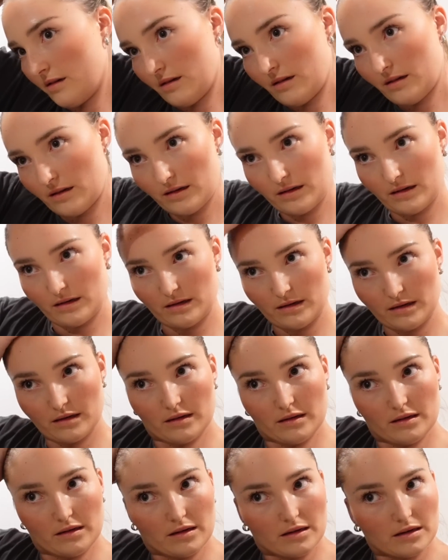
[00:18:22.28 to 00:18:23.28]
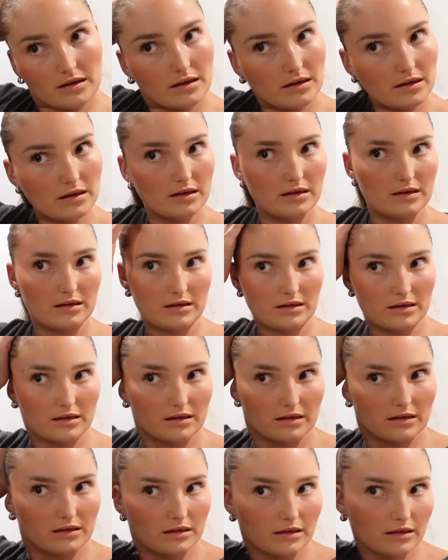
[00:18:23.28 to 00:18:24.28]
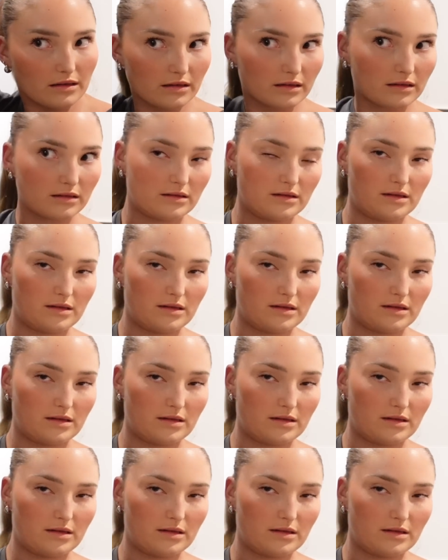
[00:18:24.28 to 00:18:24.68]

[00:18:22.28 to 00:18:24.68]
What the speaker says: (no one is talking)